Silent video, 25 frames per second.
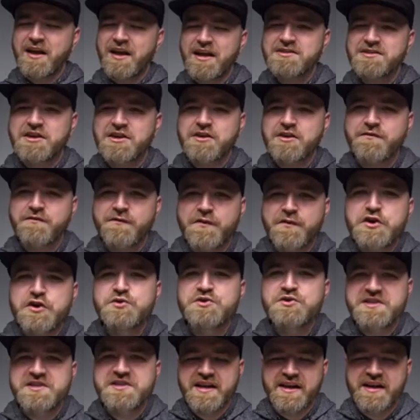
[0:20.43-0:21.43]
it's
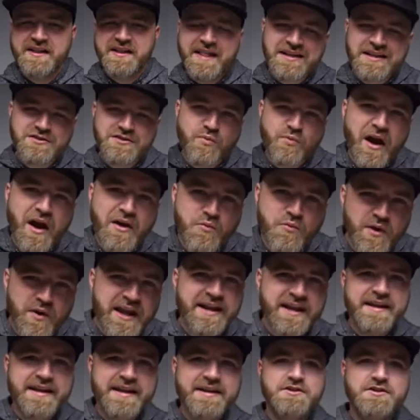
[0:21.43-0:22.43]
confusing. That's why
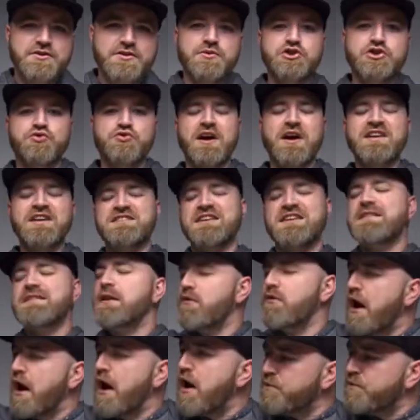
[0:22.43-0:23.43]
we need to address it.
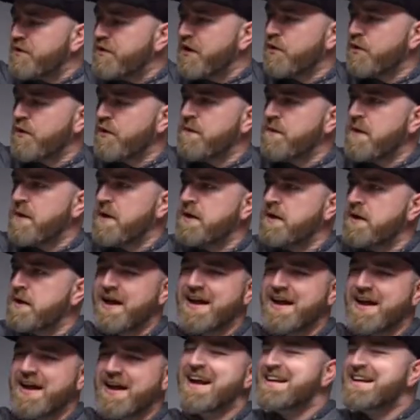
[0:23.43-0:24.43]
They're out there on the
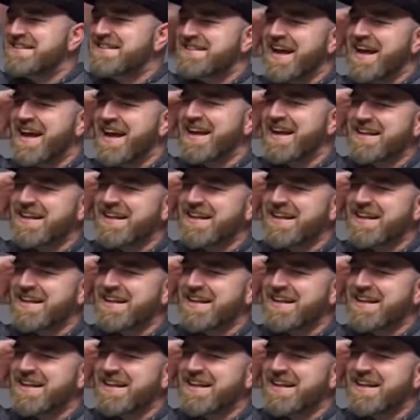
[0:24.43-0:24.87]
internet saying